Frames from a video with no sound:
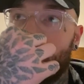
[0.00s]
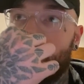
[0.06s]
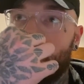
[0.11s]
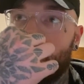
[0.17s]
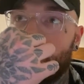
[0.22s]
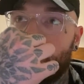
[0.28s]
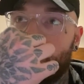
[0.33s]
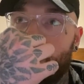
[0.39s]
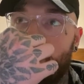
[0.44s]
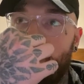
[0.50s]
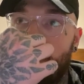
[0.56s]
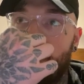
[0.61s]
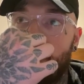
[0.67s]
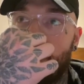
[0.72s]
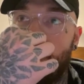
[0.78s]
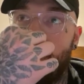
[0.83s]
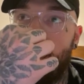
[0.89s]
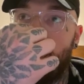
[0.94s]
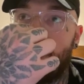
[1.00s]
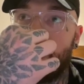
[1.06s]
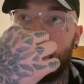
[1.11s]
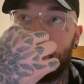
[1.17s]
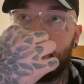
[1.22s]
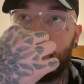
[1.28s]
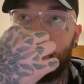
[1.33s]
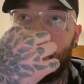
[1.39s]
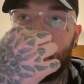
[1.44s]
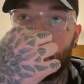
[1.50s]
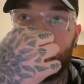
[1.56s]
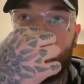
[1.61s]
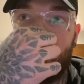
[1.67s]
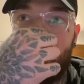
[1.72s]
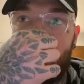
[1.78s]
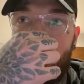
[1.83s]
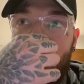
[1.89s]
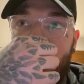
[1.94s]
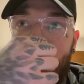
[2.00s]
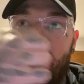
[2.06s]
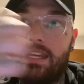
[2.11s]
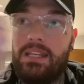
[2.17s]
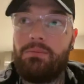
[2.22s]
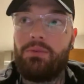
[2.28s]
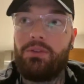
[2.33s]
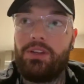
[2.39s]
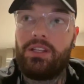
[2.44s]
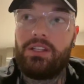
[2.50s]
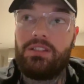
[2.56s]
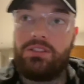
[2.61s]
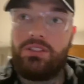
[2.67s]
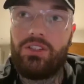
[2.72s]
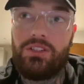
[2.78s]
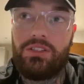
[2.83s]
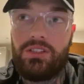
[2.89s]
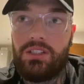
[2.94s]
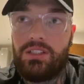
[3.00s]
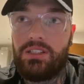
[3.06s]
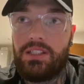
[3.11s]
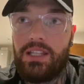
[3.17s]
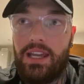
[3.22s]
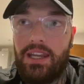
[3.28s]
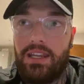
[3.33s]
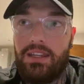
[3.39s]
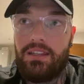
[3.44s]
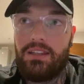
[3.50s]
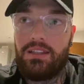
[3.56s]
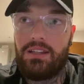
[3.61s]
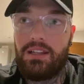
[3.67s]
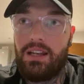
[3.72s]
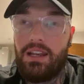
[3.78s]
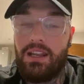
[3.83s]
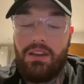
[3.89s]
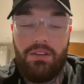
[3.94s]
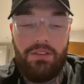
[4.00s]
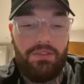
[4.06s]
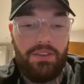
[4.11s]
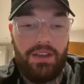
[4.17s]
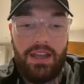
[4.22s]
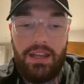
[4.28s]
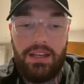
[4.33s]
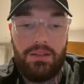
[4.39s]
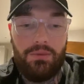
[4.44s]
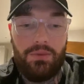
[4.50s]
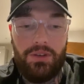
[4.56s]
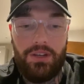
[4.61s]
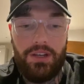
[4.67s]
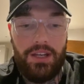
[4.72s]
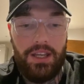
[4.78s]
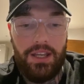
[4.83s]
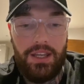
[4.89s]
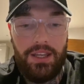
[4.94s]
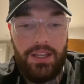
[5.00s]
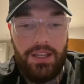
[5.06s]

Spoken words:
or do anything else for anybody, is just to stay clear of anyone in it.